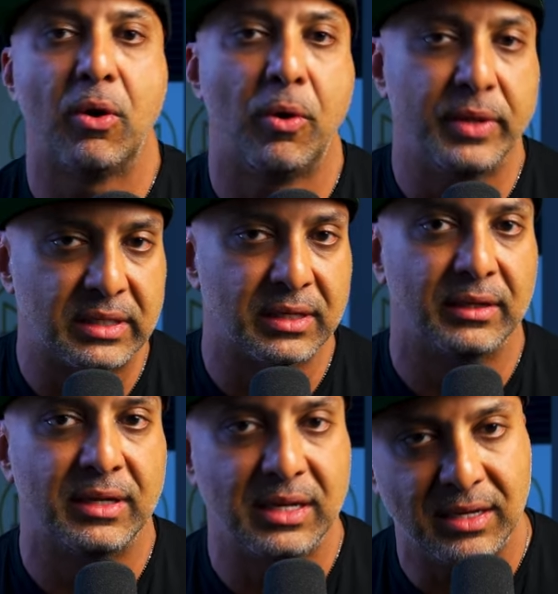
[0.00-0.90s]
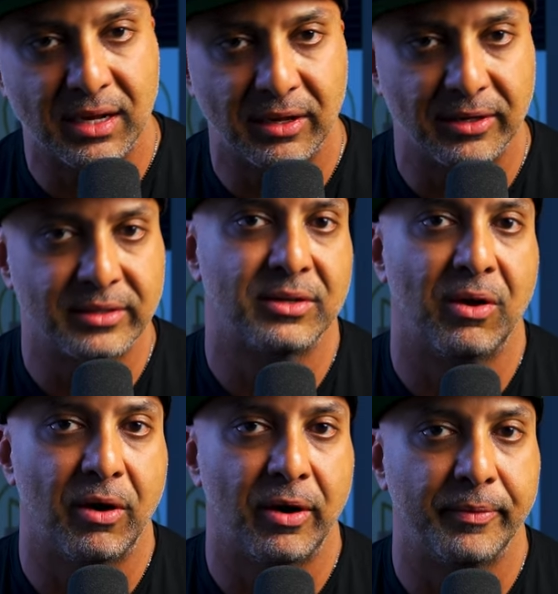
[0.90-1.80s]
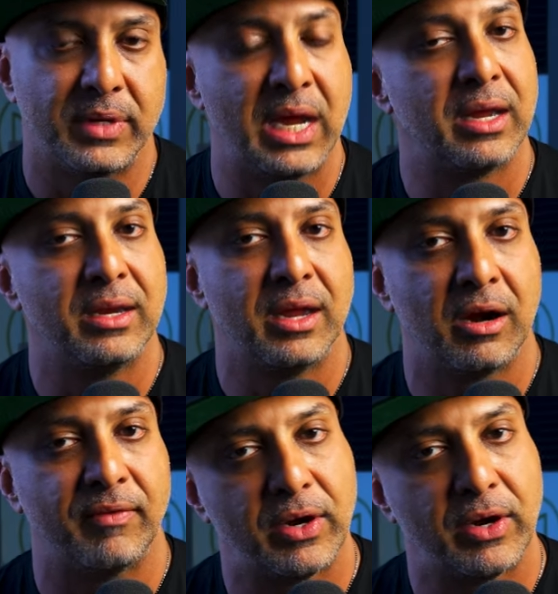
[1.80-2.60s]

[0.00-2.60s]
all these little details are taken care of.